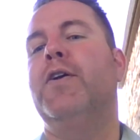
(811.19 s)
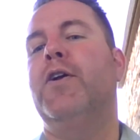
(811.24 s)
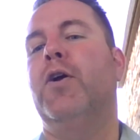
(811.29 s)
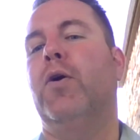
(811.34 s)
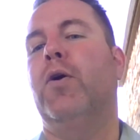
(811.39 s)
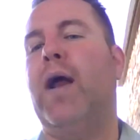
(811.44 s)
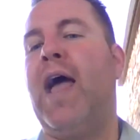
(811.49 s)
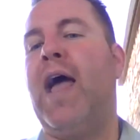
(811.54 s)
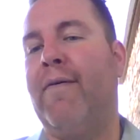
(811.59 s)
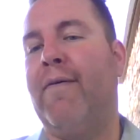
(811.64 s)

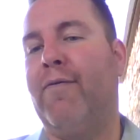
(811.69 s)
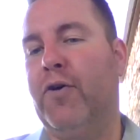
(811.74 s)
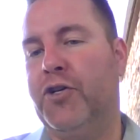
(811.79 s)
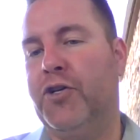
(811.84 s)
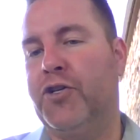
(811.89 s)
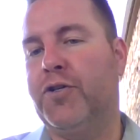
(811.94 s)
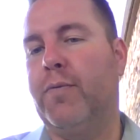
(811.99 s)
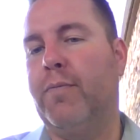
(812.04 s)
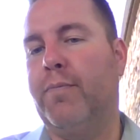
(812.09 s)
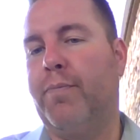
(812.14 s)
your
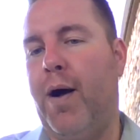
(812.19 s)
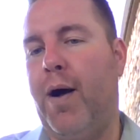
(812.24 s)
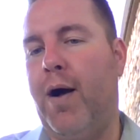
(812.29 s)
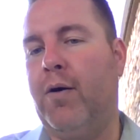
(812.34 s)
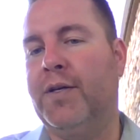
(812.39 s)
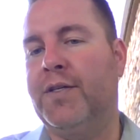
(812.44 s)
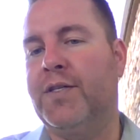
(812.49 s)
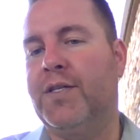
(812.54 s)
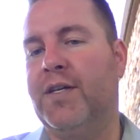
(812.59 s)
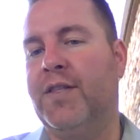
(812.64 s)
average
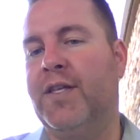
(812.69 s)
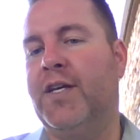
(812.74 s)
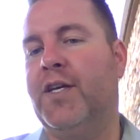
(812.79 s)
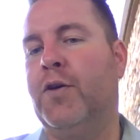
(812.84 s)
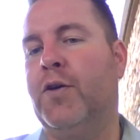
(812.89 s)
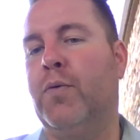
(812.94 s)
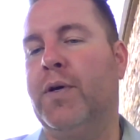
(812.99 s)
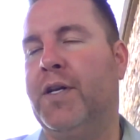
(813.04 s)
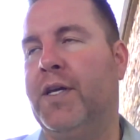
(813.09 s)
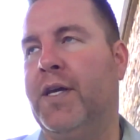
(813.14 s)
policy that
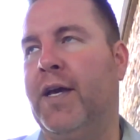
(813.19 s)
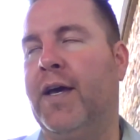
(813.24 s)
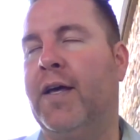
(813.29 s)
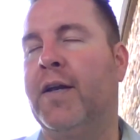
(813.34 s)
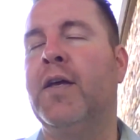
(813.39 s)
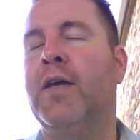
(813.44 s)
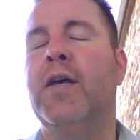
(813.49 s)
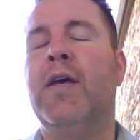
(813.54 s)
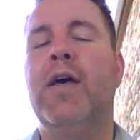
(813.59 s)
you would get.